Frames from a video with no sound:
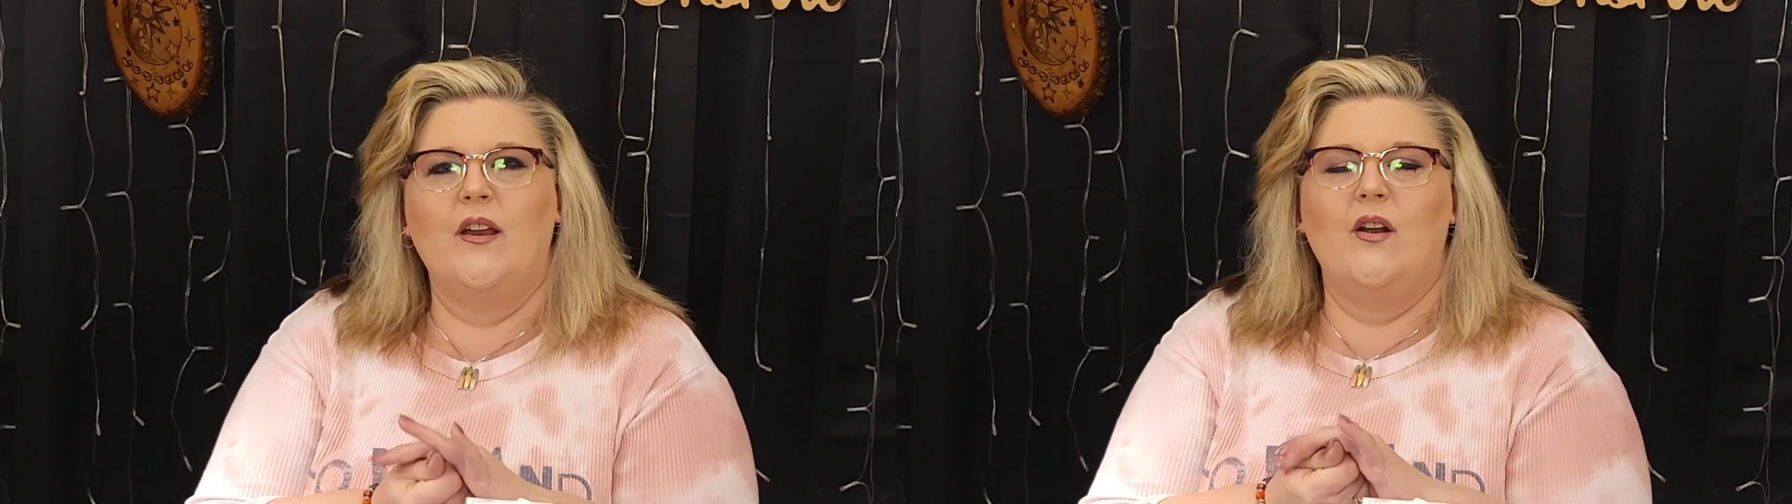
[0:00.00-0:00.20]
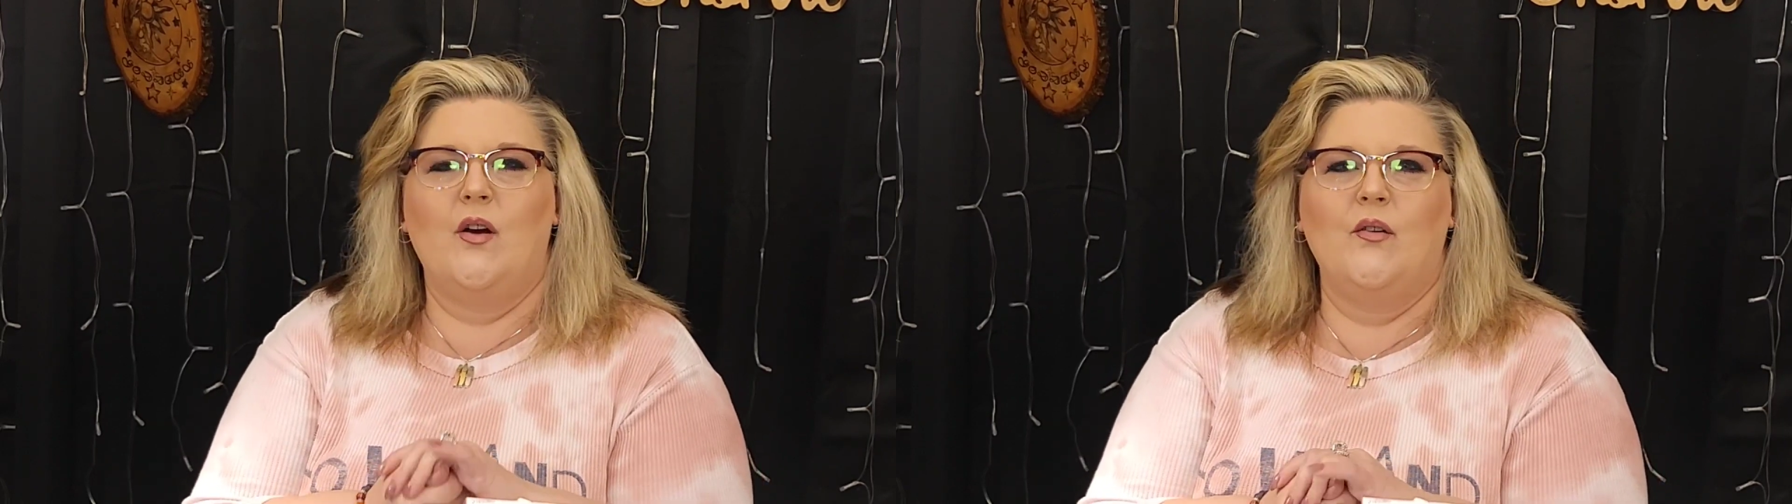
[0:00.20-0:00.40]
You
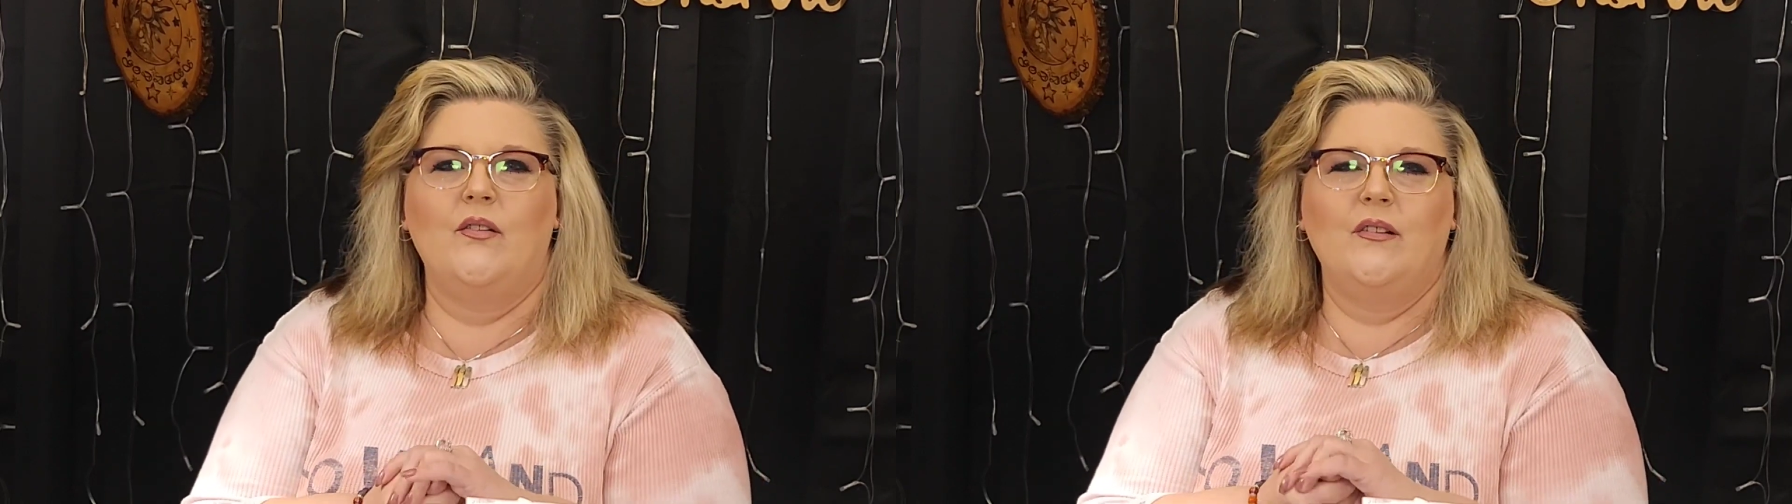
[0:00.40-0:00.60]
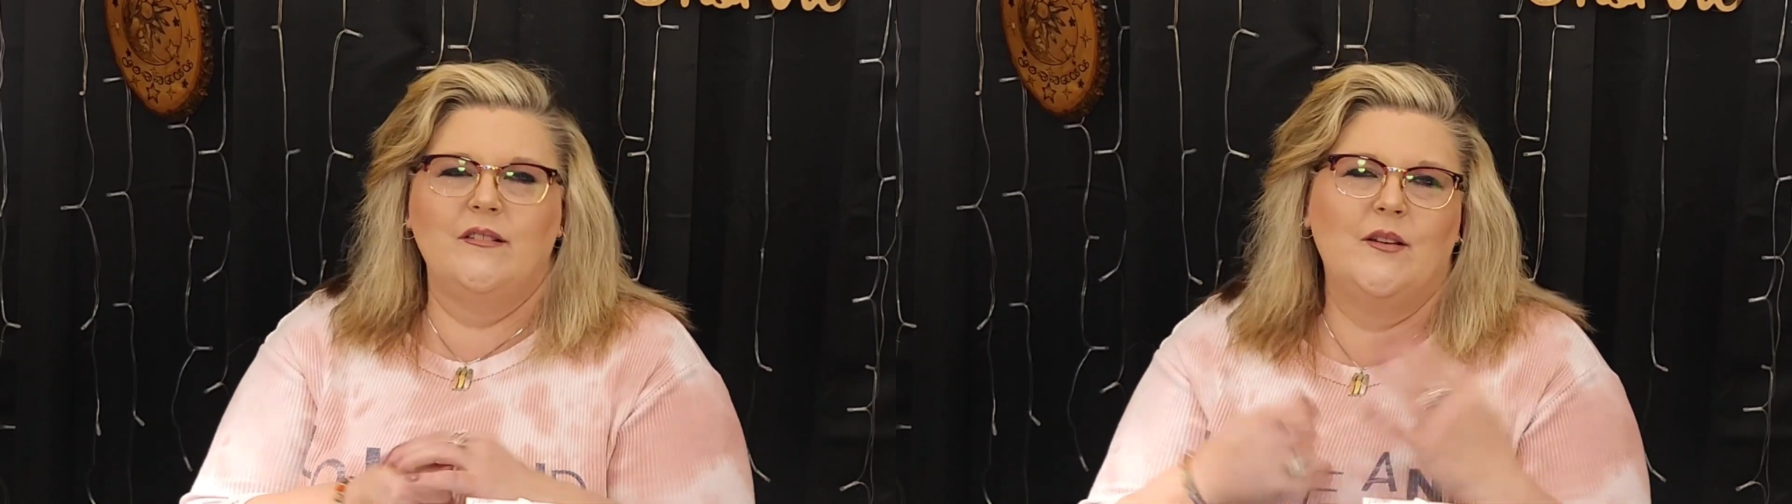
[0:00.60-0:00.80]
know,
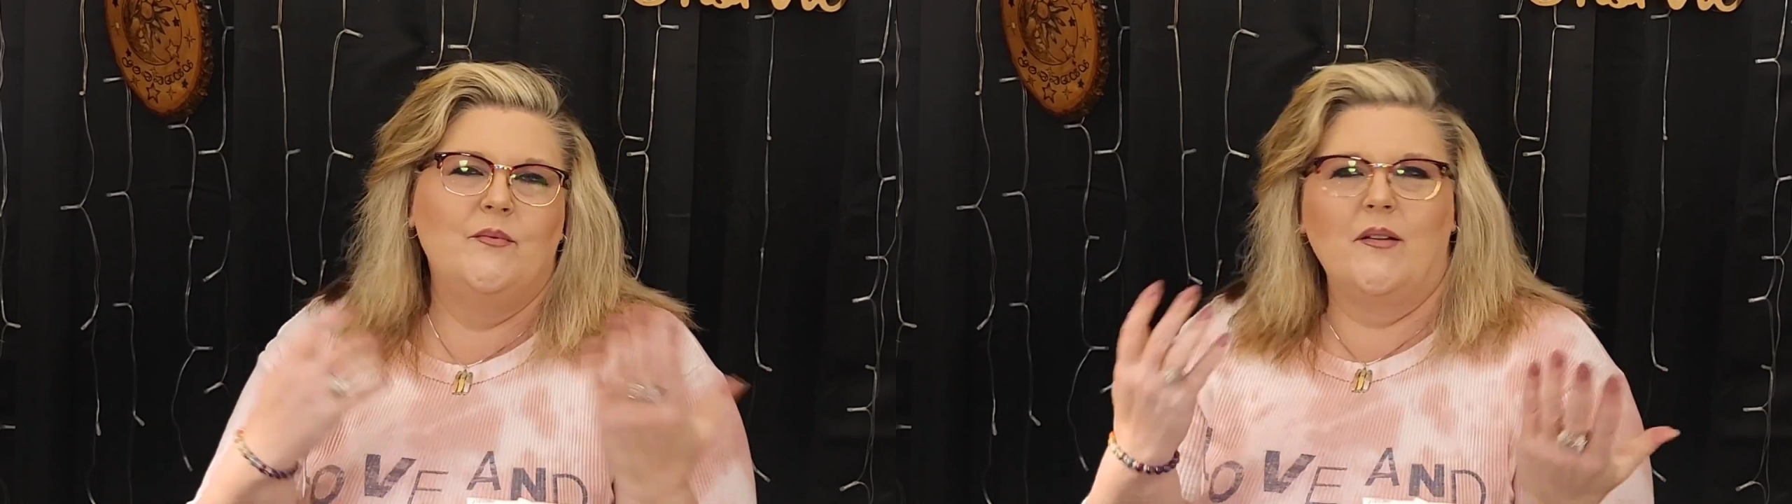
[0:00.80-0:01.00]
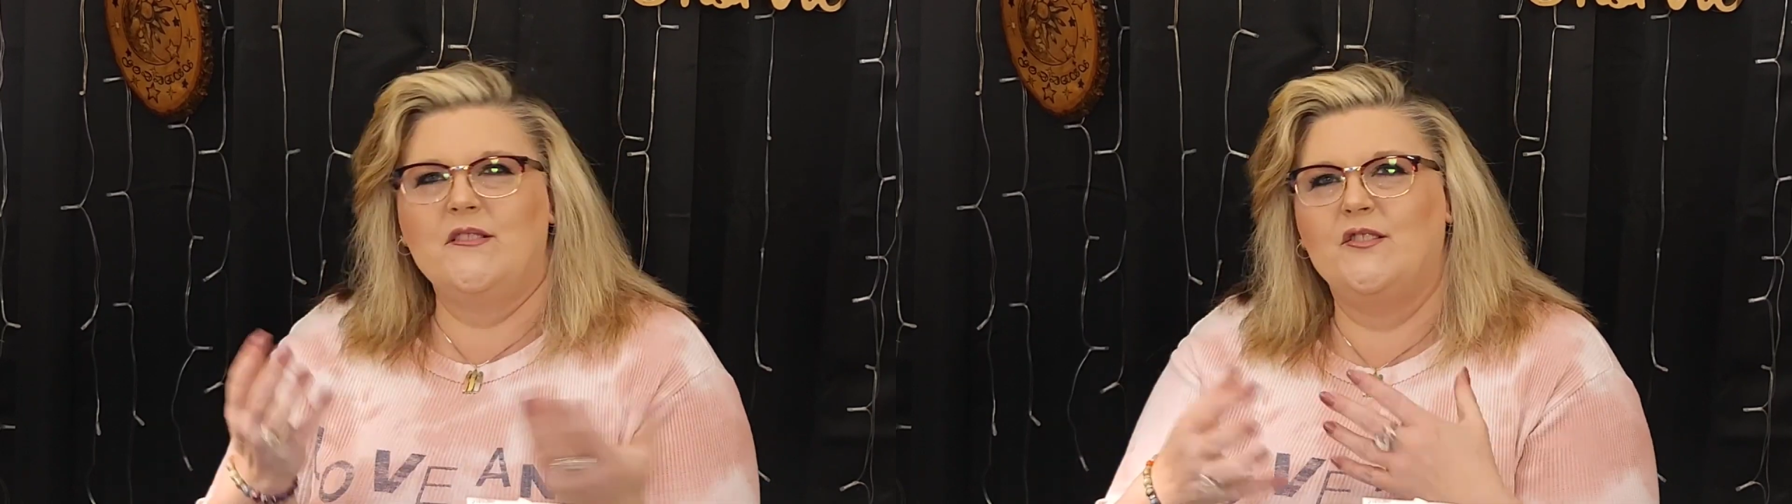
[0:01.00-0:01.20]

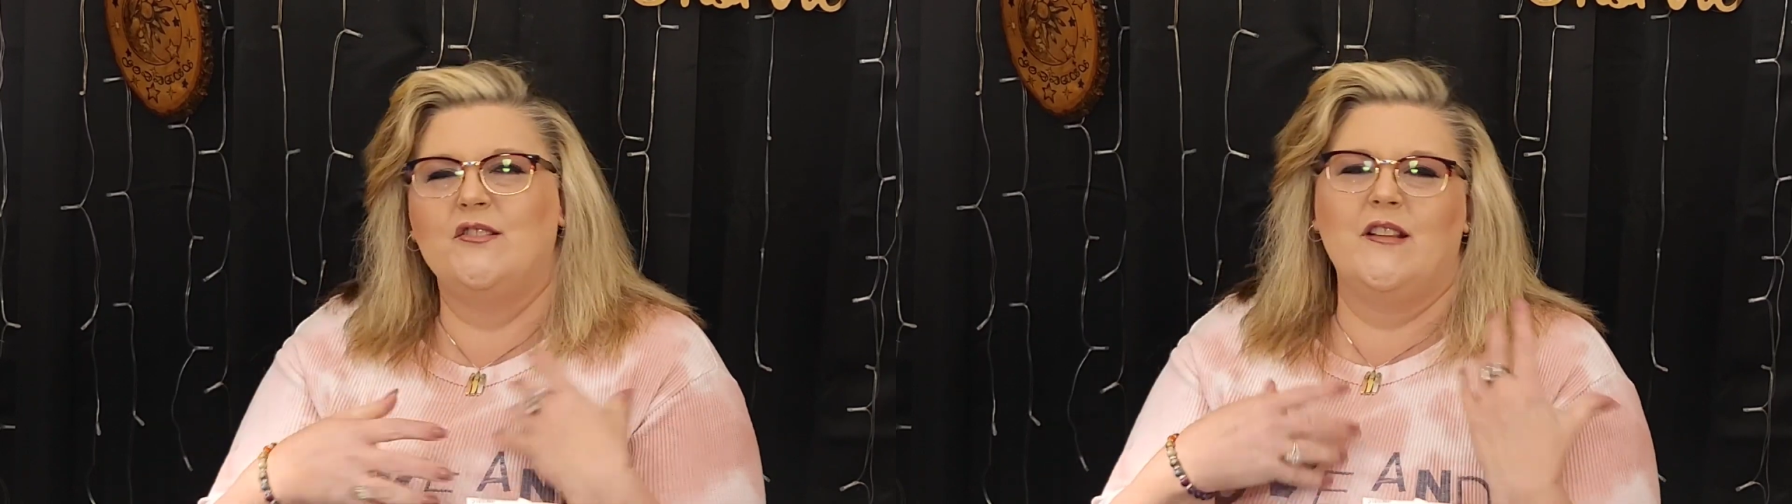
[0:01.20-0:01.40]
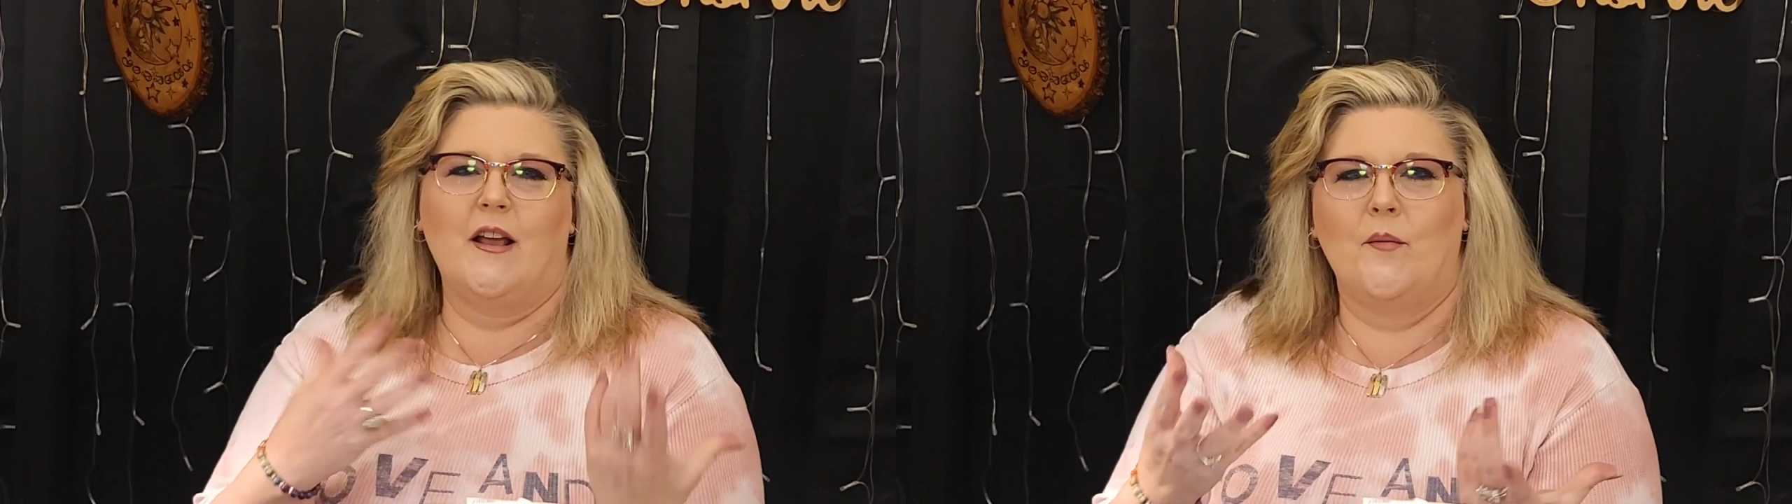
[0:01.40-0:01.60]
sometimes it's just like